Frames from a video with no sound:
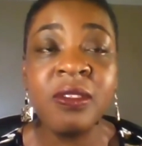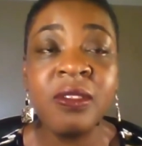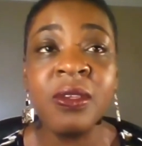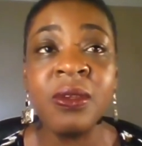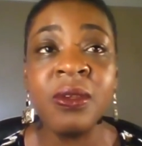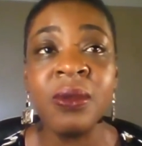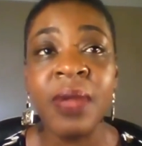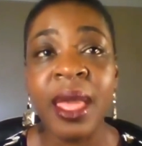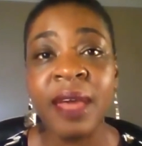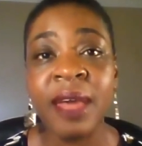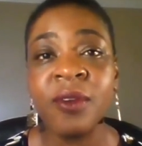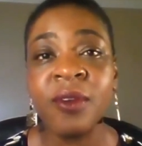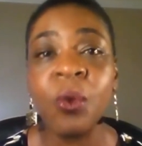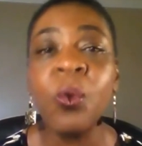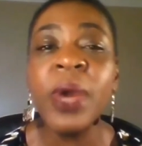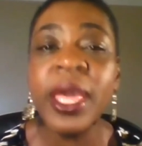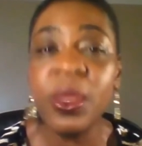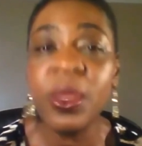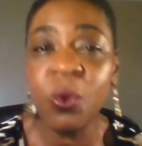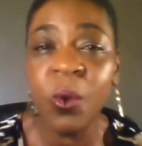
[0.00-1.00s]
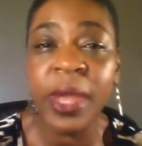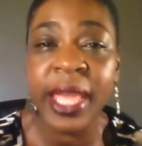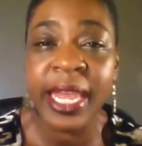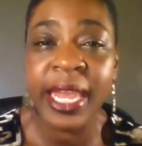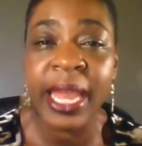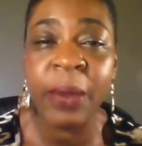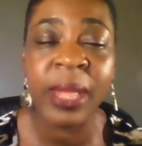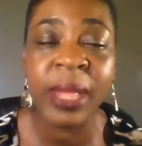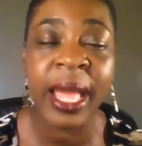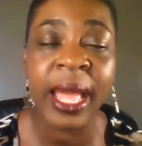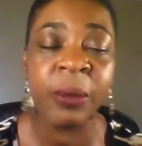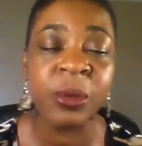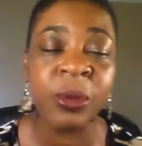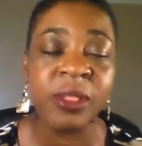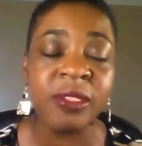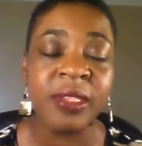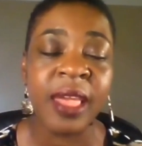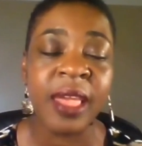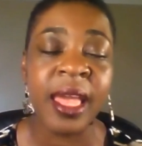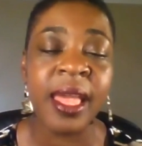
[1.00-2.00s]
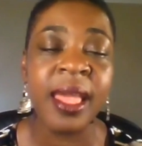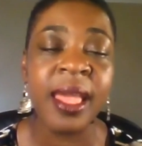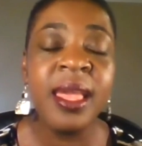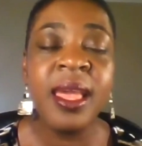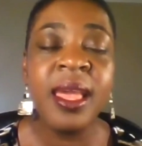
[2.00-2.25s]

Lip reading: to have a win-win, I would say.